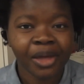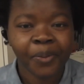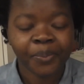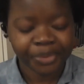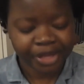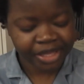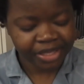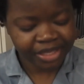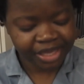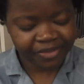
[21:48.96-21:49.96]
But
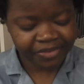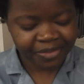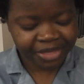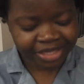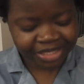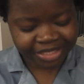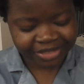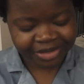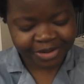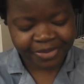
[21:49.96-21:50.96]
yeah, for me this is
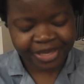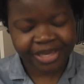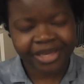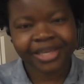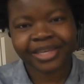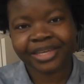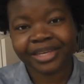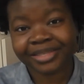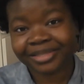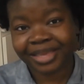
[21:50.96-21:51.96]
going to be
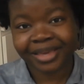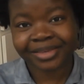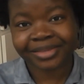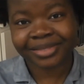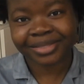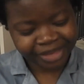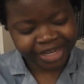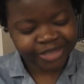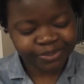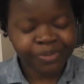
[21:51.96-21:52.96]
a 6. And
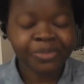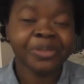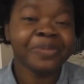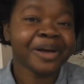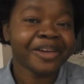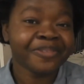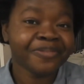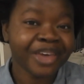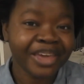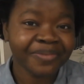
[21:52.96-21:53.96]
it's probably my
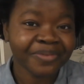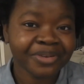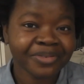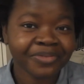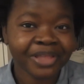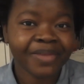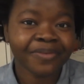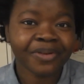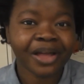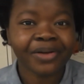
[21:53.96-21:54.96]
favourite
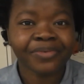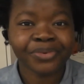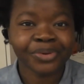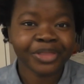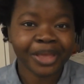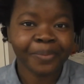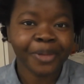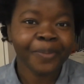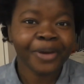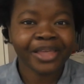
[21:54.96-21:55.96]
flavour out of all of them.
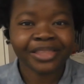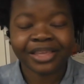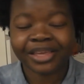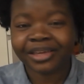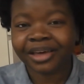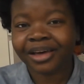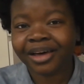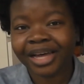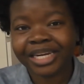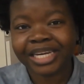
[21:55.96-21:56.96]
But I think
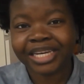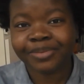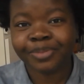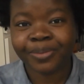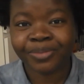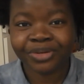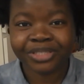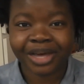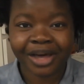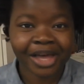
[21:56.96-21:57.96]
I need a bit more
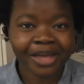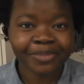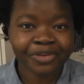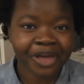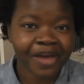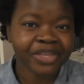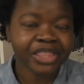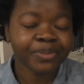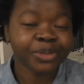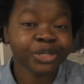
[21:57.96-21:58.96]
time of having
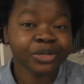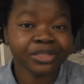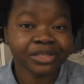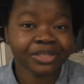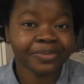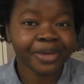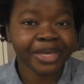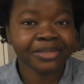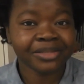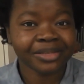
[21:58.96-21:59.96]
them on a consistent
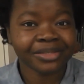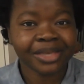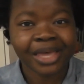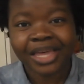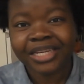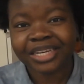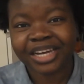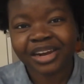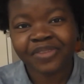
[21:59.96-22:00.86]
basis to kind of